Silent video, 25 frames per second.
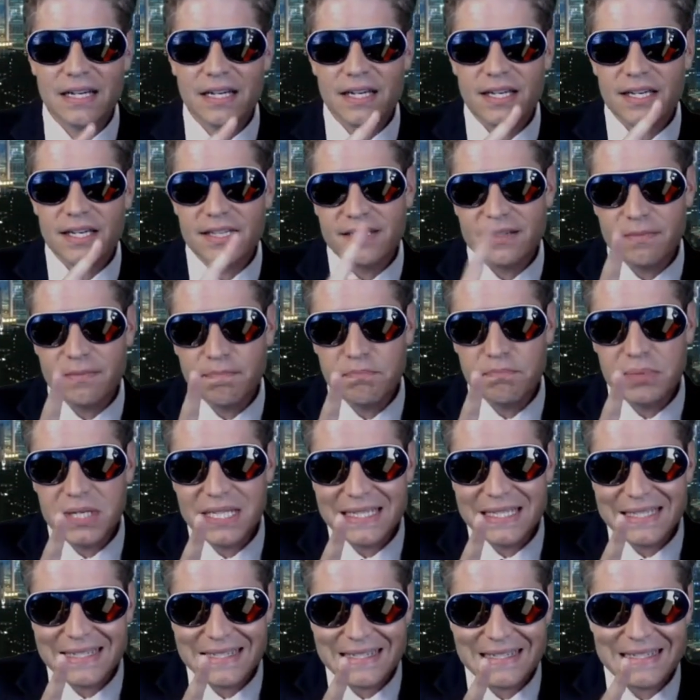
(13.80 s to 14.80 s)
is the
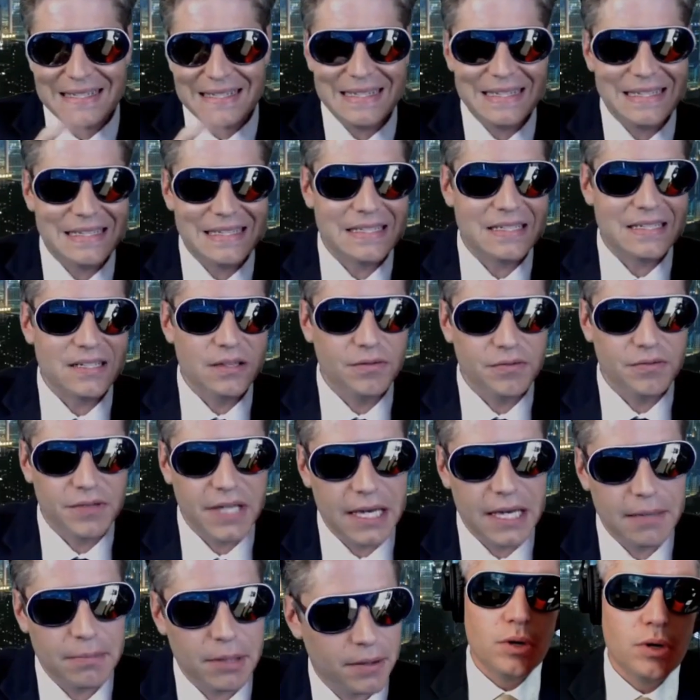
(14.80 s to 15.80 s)
business of
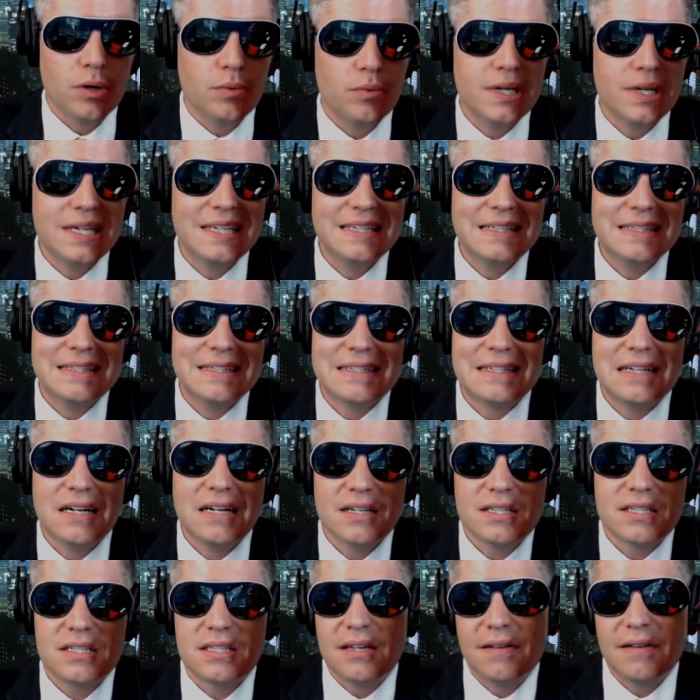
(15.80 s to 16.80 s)
gaming, where we
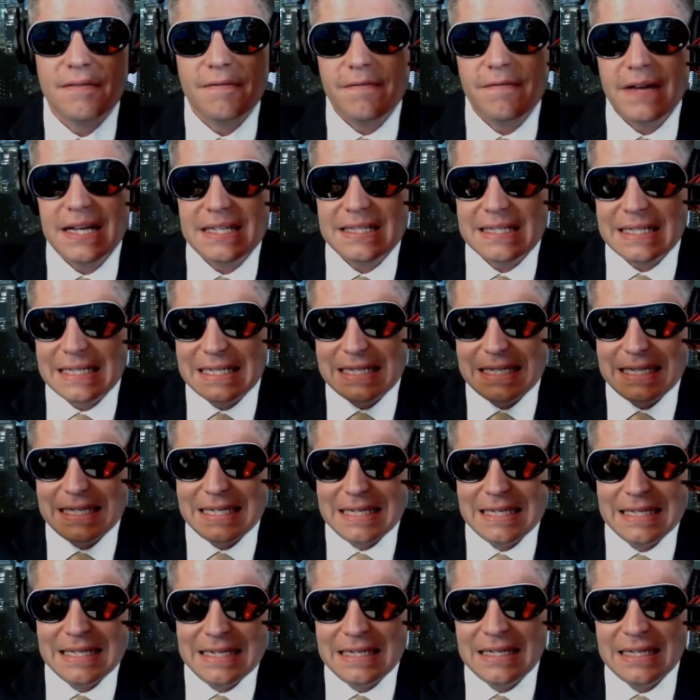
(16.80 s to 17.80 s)
discuss investing
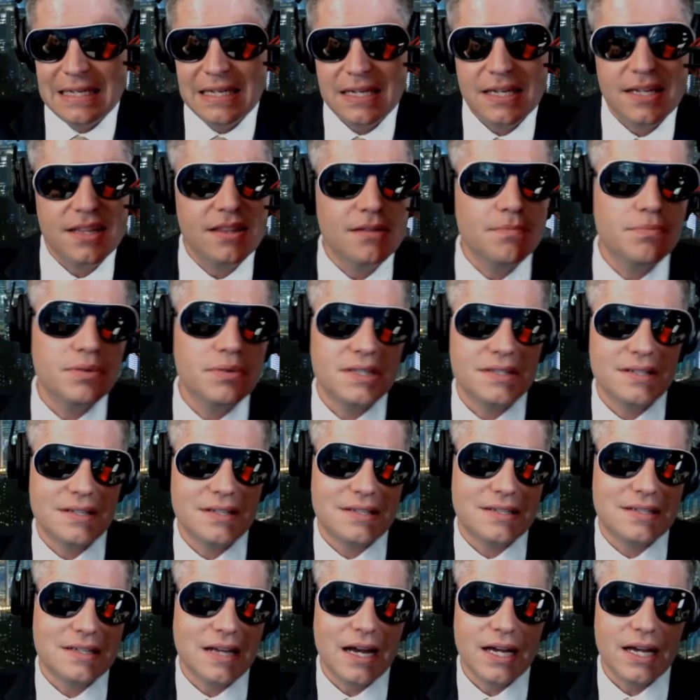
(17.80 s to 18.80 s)
in in the
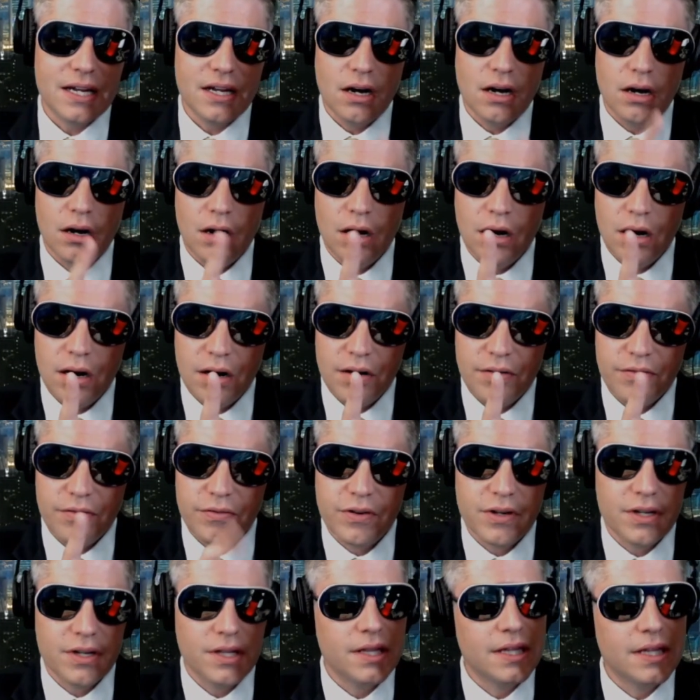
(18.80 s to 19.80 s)
business side
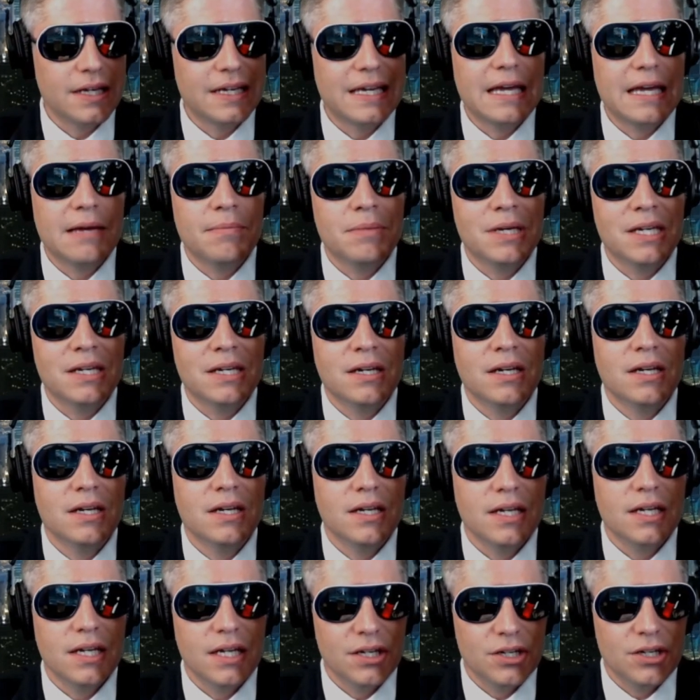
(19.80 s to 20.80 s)
of the gaming
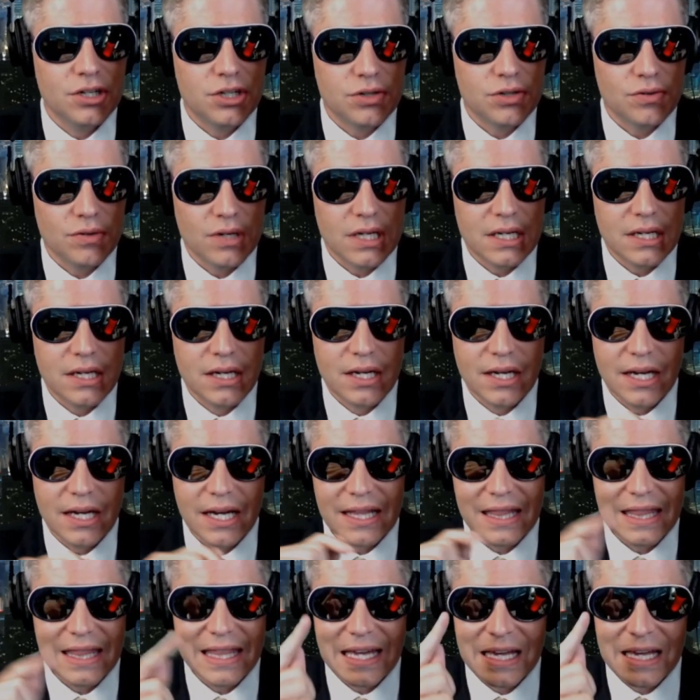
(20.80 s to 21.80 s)
industry.
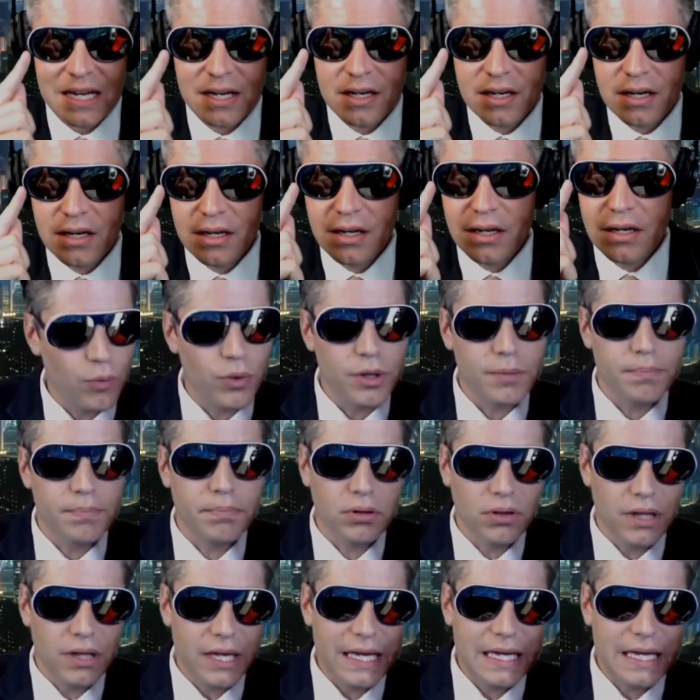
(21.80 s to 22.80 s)
And then we
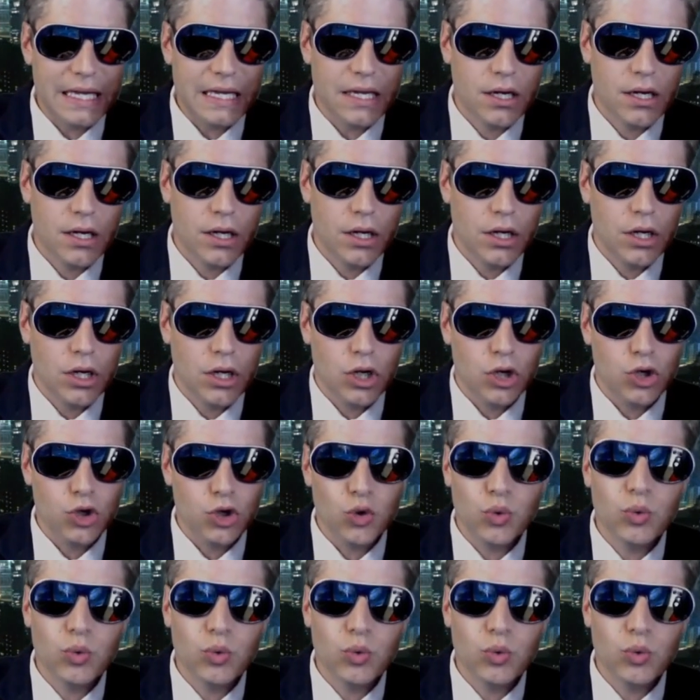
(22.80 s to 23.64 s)
play new